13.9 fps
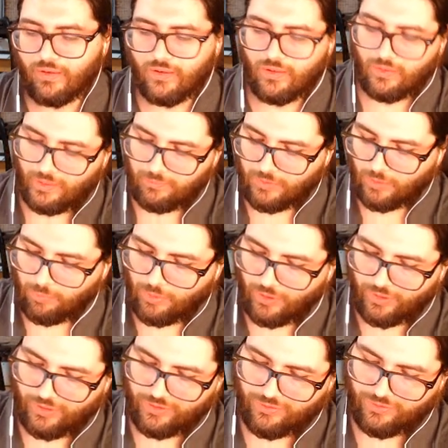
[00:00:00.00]
All right, I'm going to
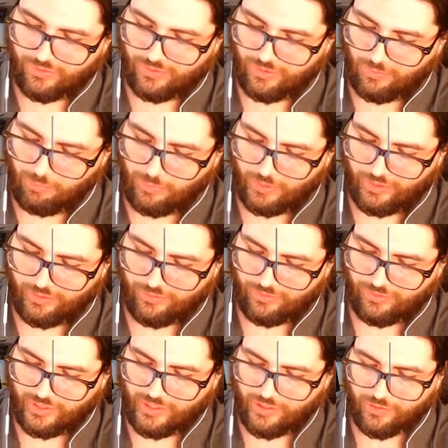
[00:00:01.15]
pause, pause
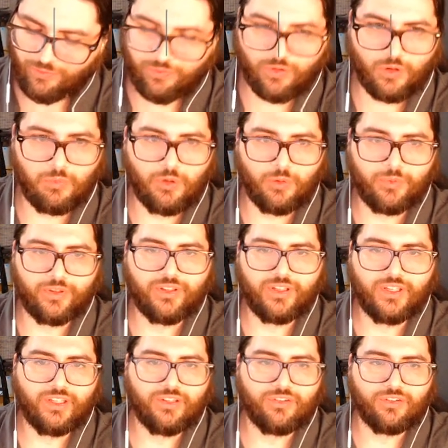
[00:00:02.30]
here for a moment
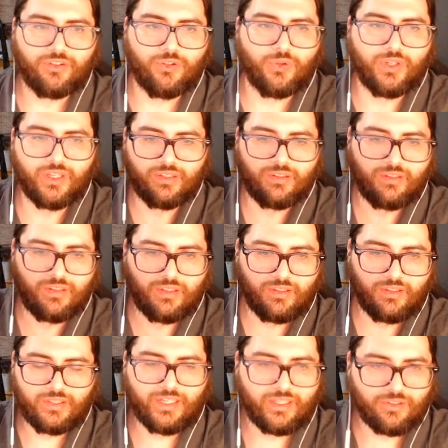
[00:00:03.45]
so you can
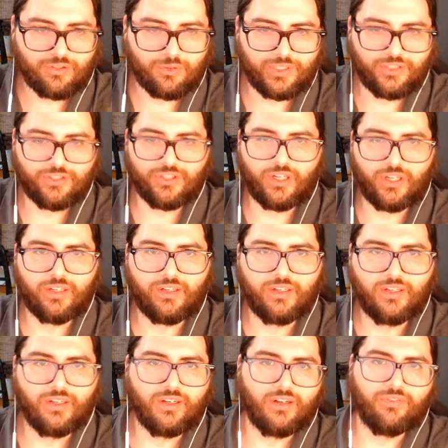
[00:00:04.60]
take a screenshot
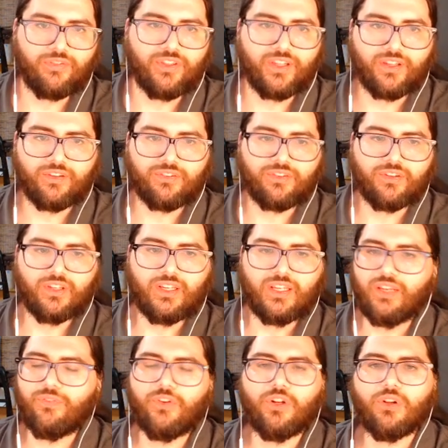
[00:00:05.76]
of this
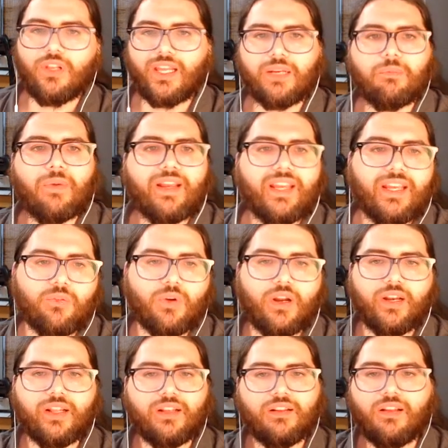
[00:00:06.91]
if you don't like my
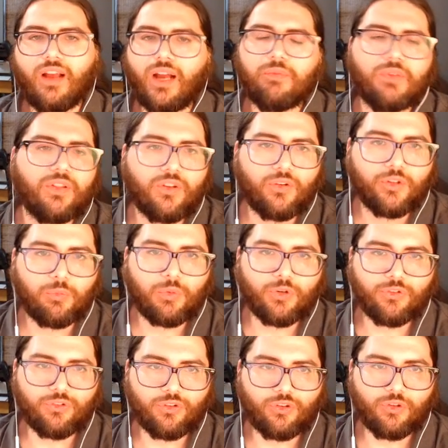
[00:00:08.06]
handwriting, I'm not the only
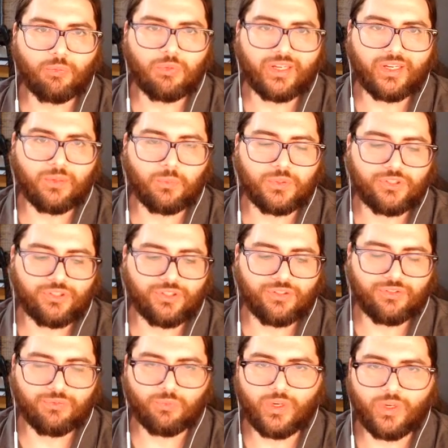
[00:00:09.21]
person on the planet which has
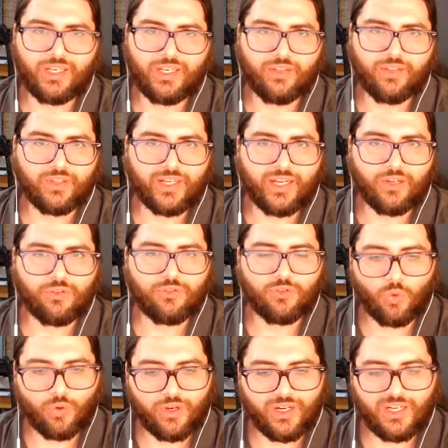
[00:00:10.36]
written out the Gauss
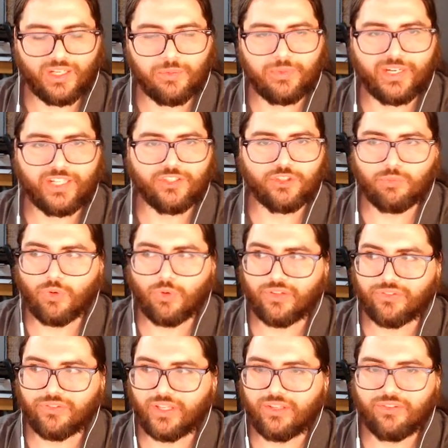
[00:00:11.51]
Jordan elimination
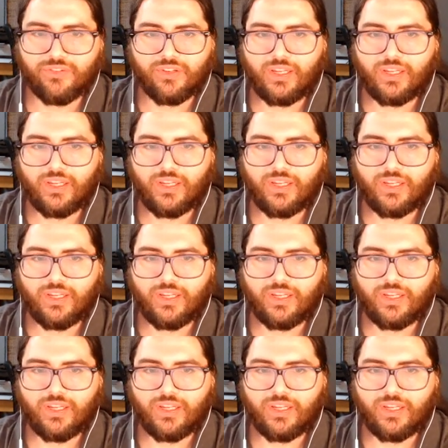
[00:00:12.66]
process.